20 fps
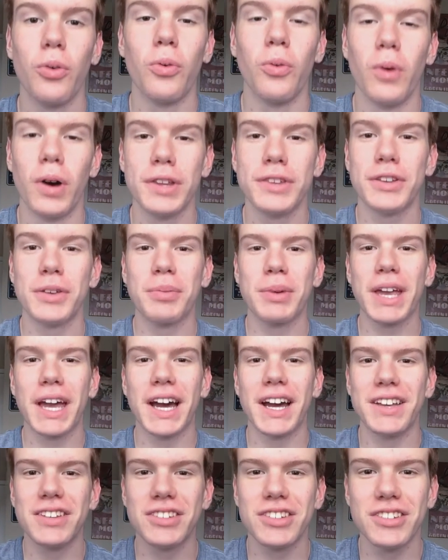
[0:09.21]
What's up,
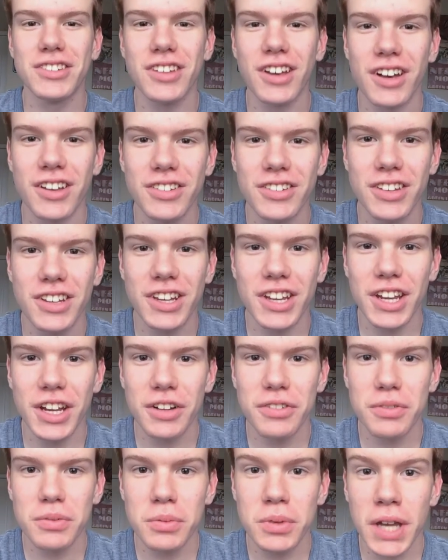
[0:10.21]
guys? It's Austin
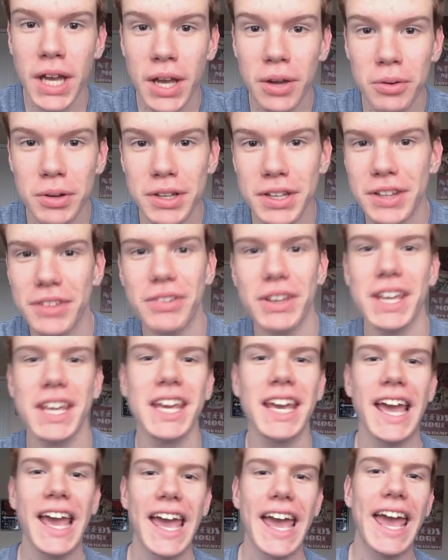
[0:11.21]
here from Kiowa TV,
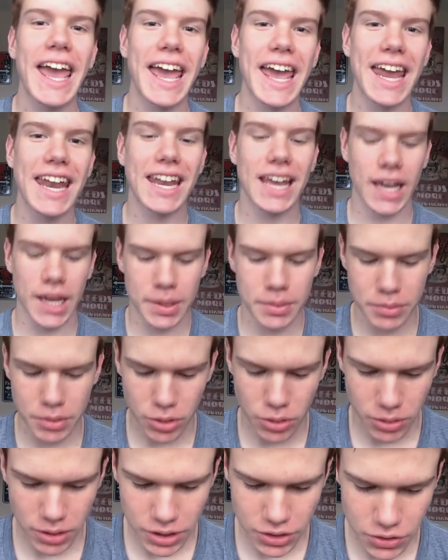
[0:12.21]
and I'm
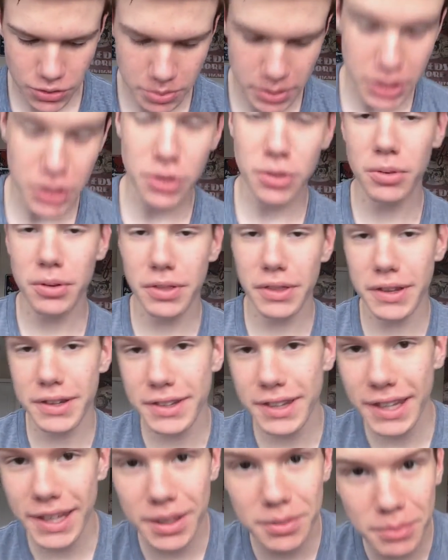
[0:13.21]
going to be doing the
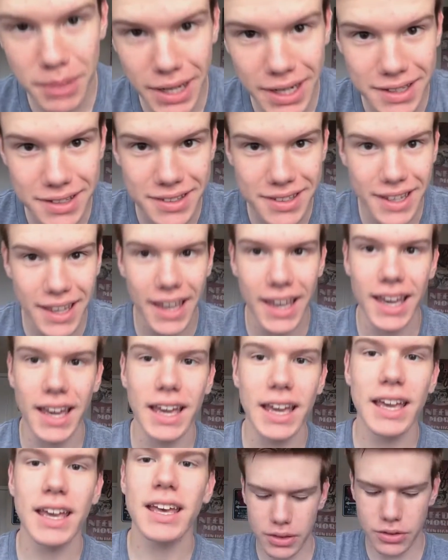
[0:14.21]
TMI
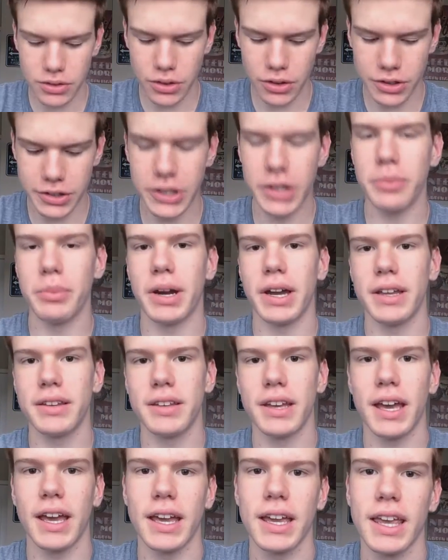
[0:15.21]
TAG. So the TMI
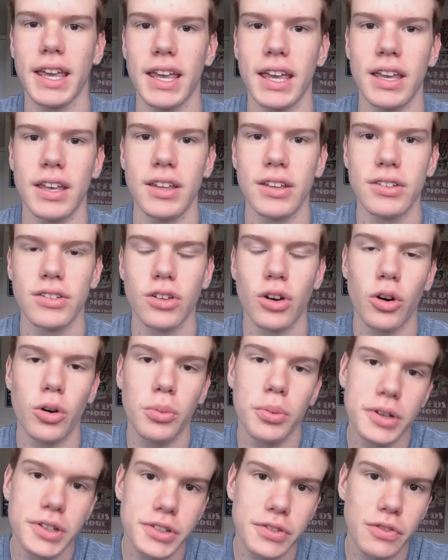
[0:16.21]
TAG is a whole
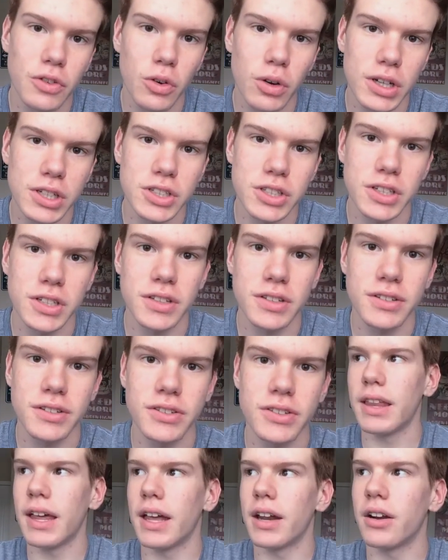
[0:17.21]
bunch of
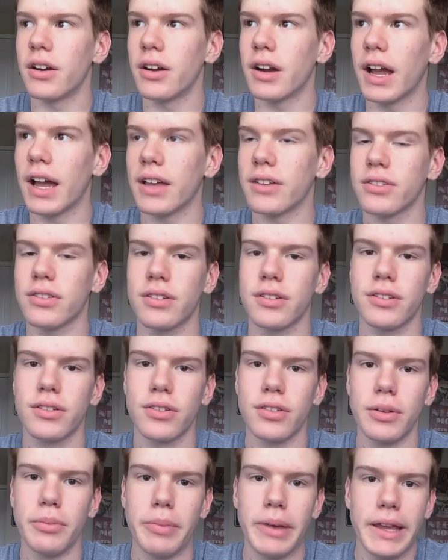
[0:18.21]
questions that are asked
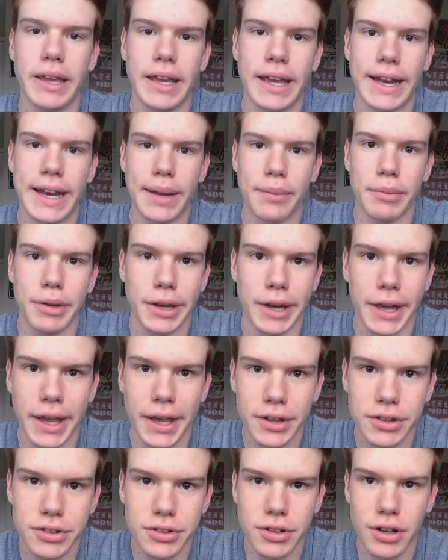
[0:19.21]
to me, and I'm going to
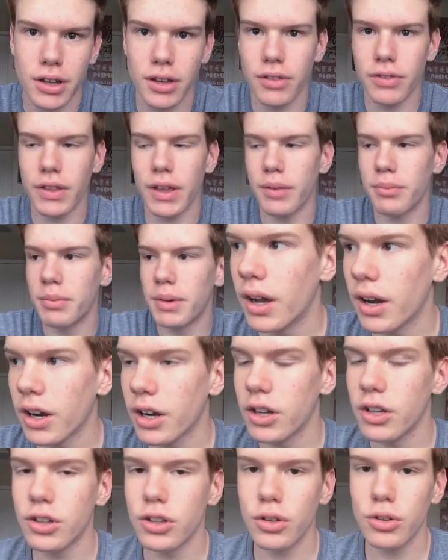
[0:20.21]
answer all of them. I'm
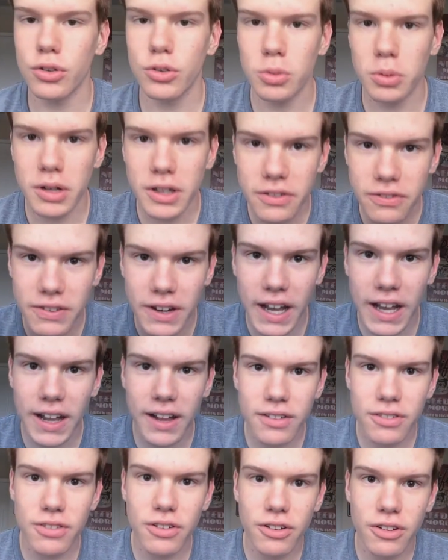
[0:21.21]
going to do
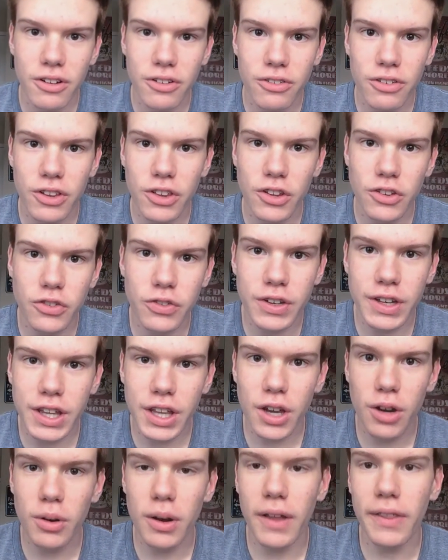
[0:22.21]
25 for this
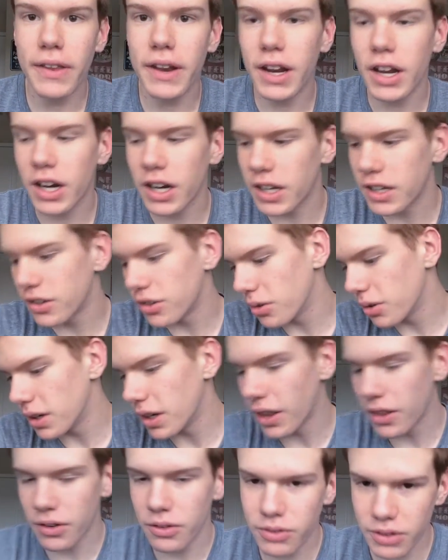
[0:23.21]
video, and then I'm going to do
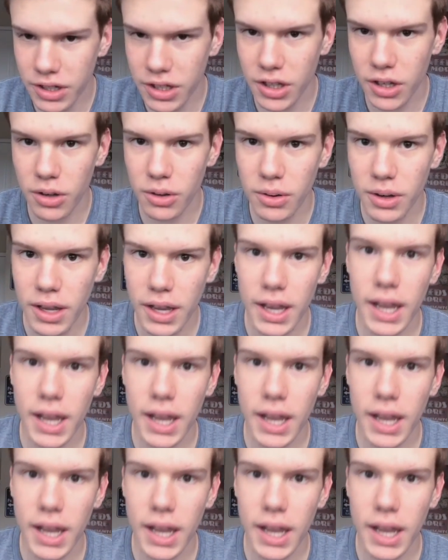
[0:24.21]
another video,